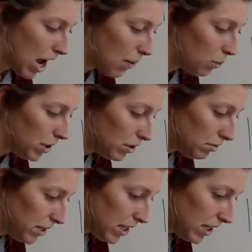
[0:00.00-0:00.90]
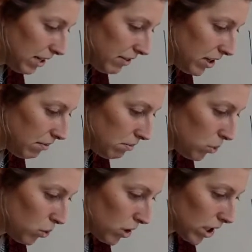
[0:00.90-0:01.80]
will be giving
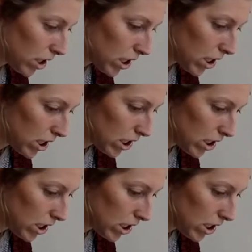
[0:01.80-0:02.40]
more,